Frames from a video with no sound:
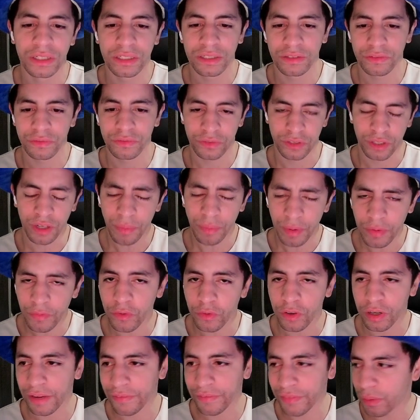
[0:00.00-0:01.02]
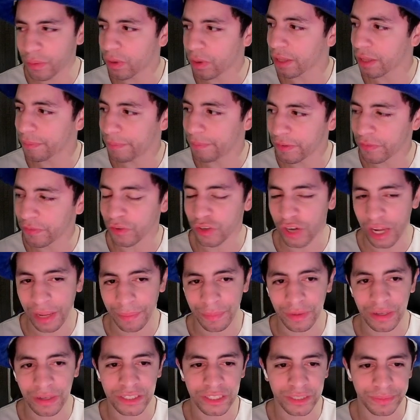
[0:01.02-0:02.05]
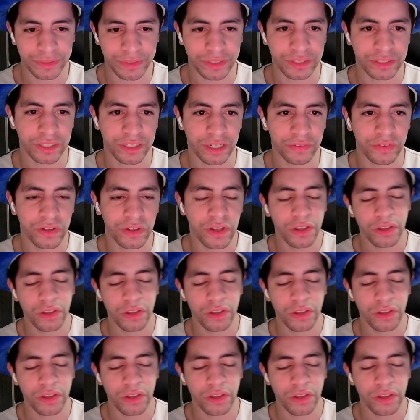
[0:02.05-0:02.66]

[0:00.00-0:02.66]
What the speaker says: to compete for, if they want to compete for championships and stuff.